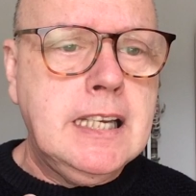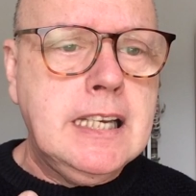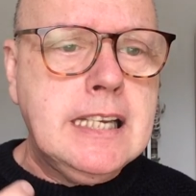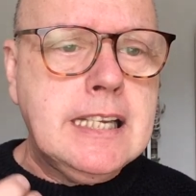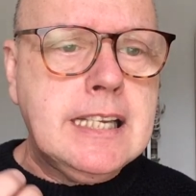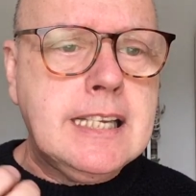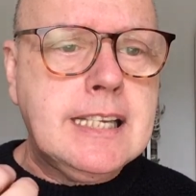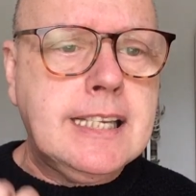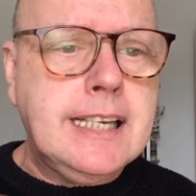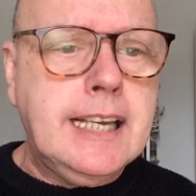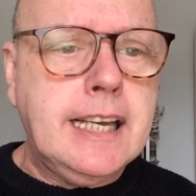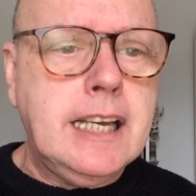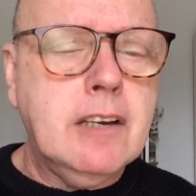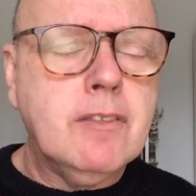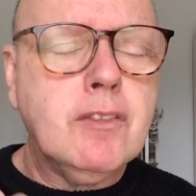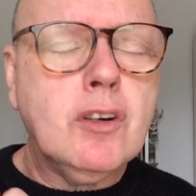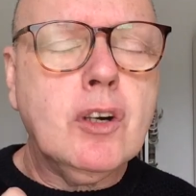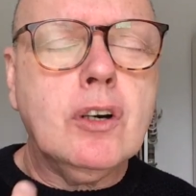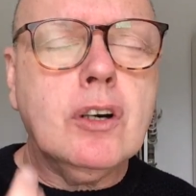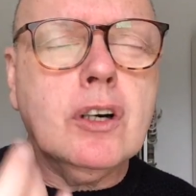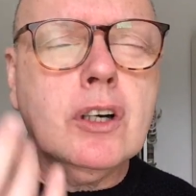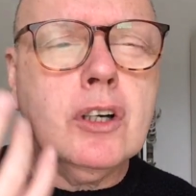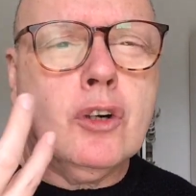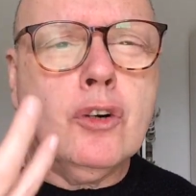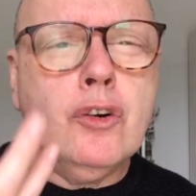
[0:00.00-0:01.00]
say I've
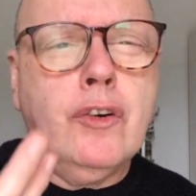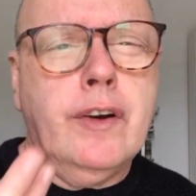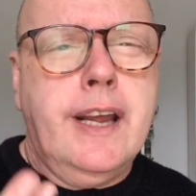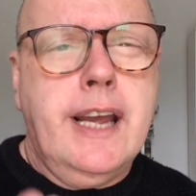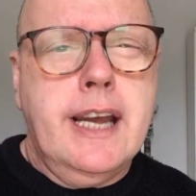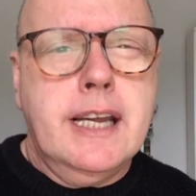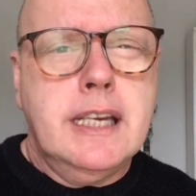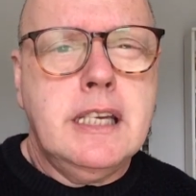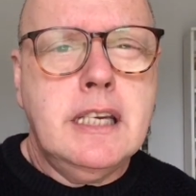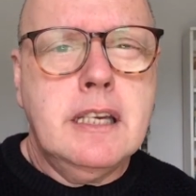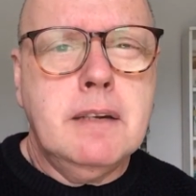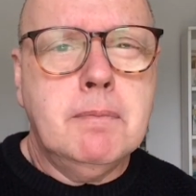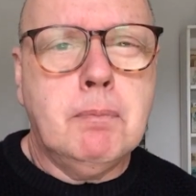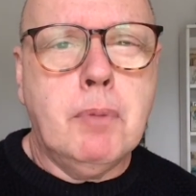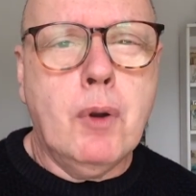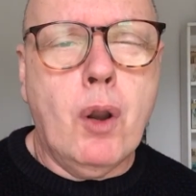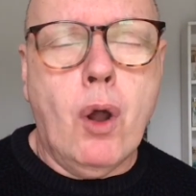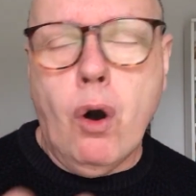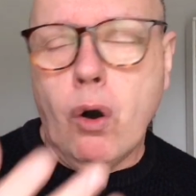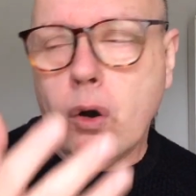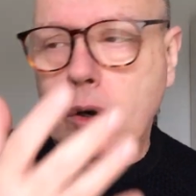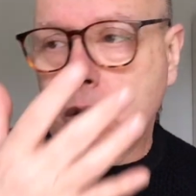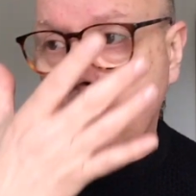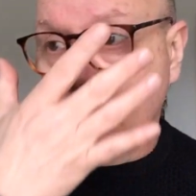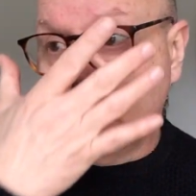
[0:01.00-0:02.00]
got a creative
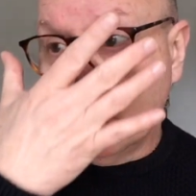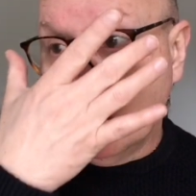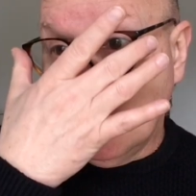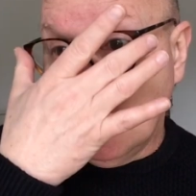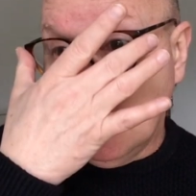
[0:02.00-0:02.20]
block,